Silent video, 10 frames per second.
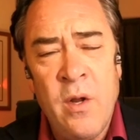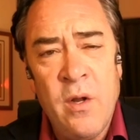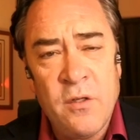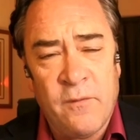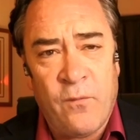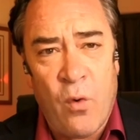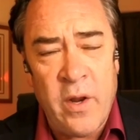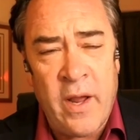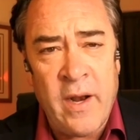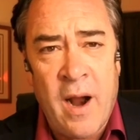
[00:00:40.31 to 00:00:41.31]
to
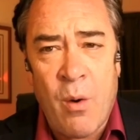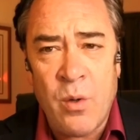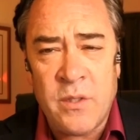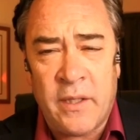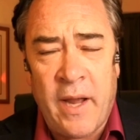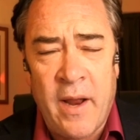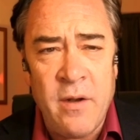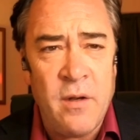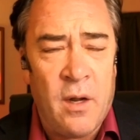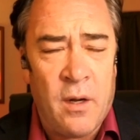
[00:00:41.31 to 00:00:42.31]
48 hours.
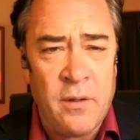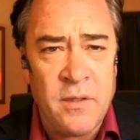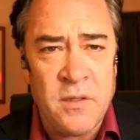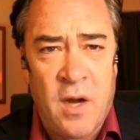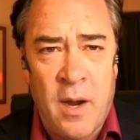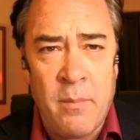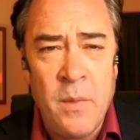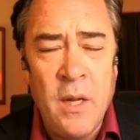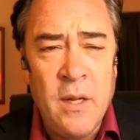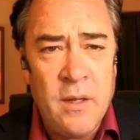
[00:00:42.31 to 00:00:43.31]
Again, this
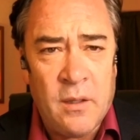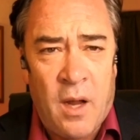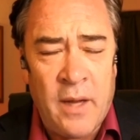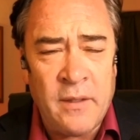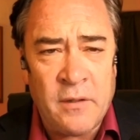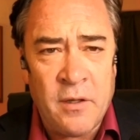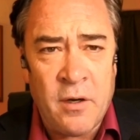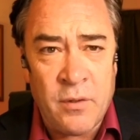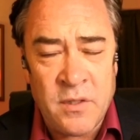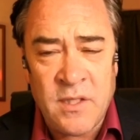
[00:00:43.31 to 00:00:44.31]
timeline that
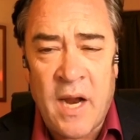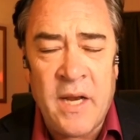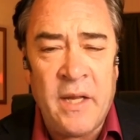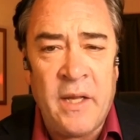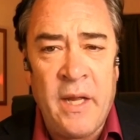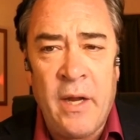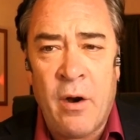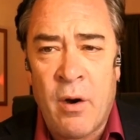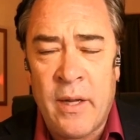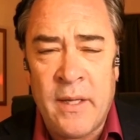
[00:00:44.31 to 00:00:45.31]
they're citing
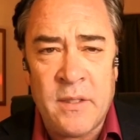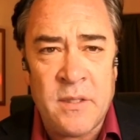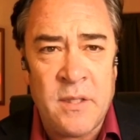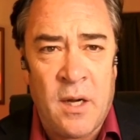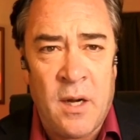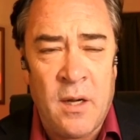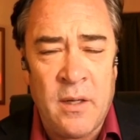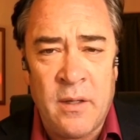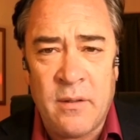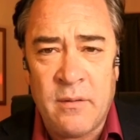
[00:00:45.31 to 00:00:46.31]
here, it's
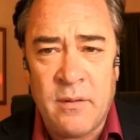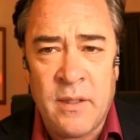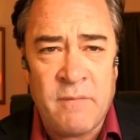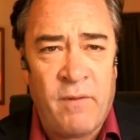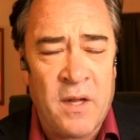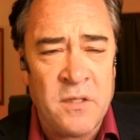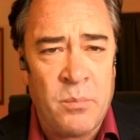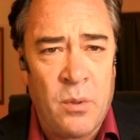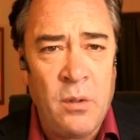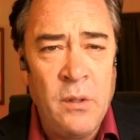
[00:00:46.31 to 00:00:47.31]

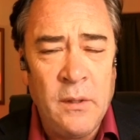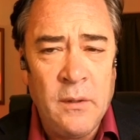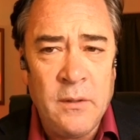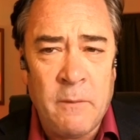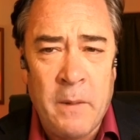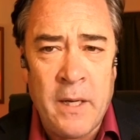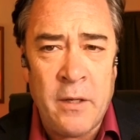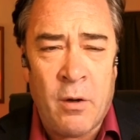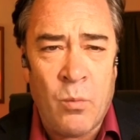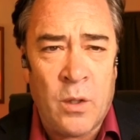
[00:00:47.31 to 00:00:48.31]
flexible
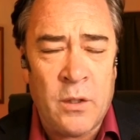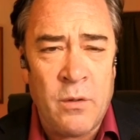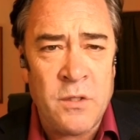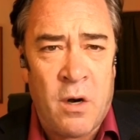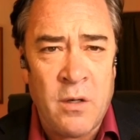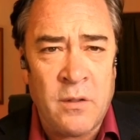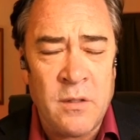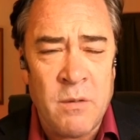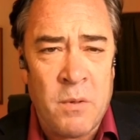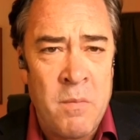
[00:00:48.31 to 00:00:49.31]
depending on what goes on the
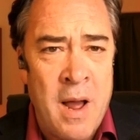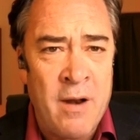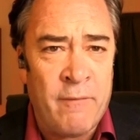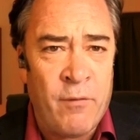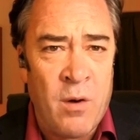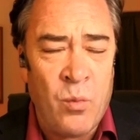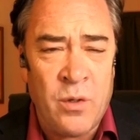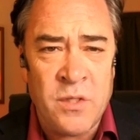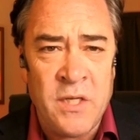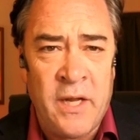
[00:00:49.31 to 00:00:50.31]
diplomatic front.
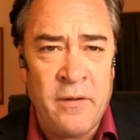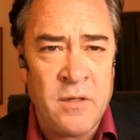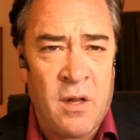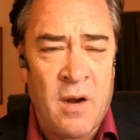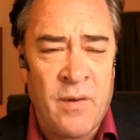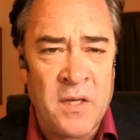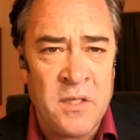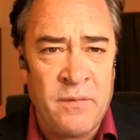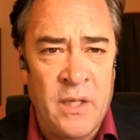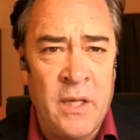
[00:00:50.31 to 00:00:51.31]
We'll see. There's a lot of
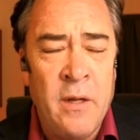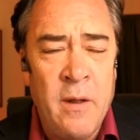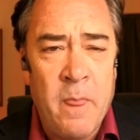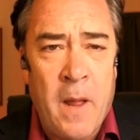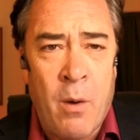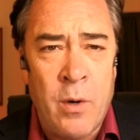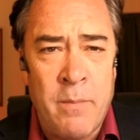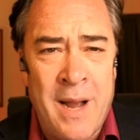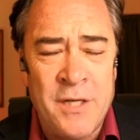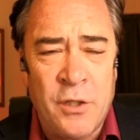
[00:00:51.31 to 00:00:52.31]
activity, I would
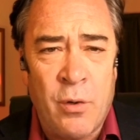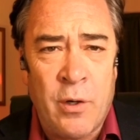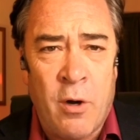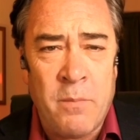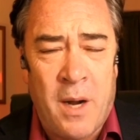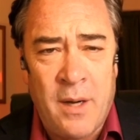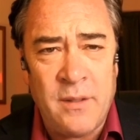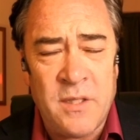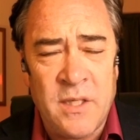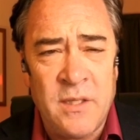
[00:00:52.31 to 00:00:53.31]
imagine, going on behind
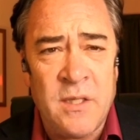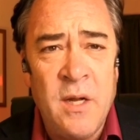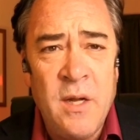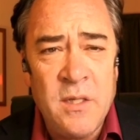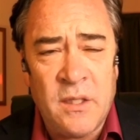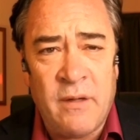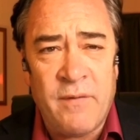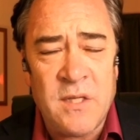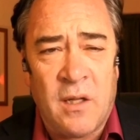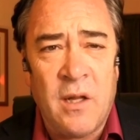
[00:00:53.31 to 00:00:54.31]
the scenes to give
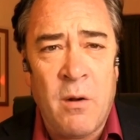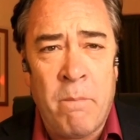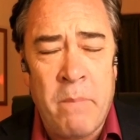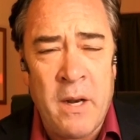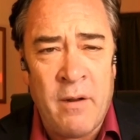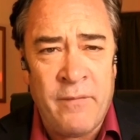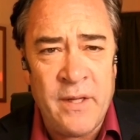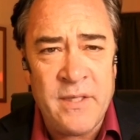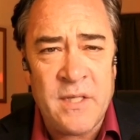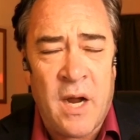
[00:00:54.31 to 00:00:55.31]
us a little bit of
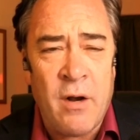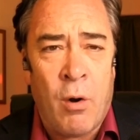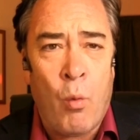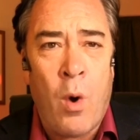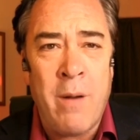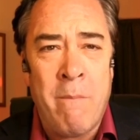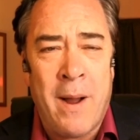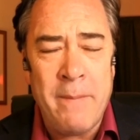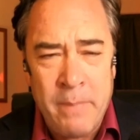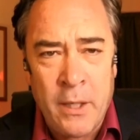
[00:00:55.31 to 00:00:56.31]
insight on what
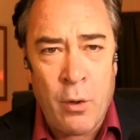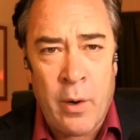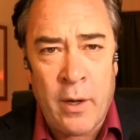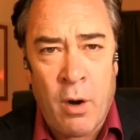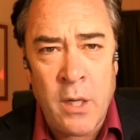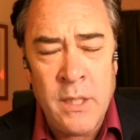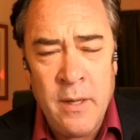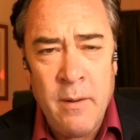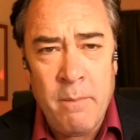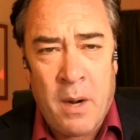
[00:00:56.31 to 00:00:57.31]
might be going on
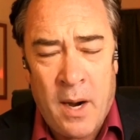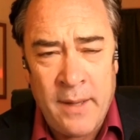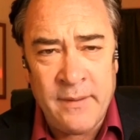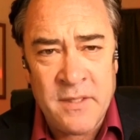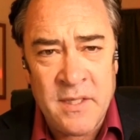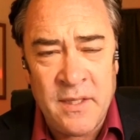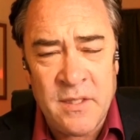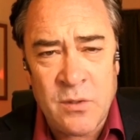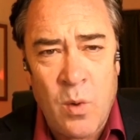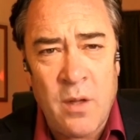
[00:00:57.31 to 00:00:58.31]
behind the
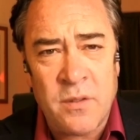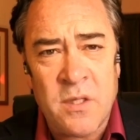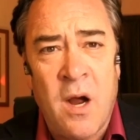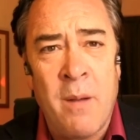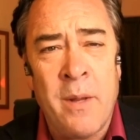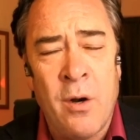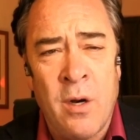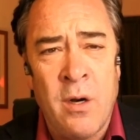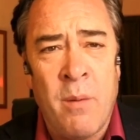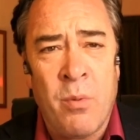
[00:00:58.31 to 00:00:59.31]
scenes, as well as comment
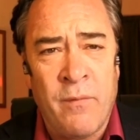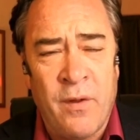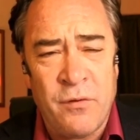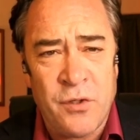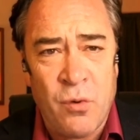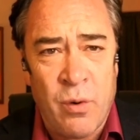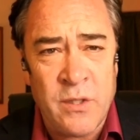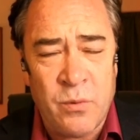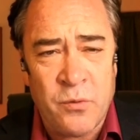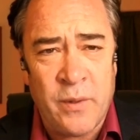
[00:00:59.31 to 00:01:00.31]
on a number of other
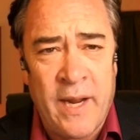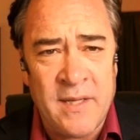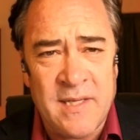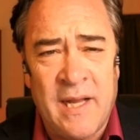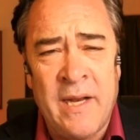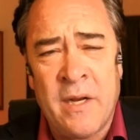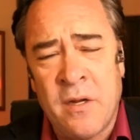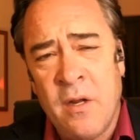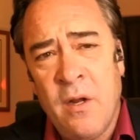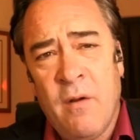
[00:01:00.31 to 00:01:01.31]
stories which we had
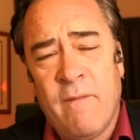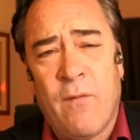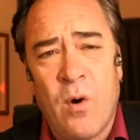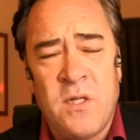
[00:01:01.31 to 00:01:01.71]
slated for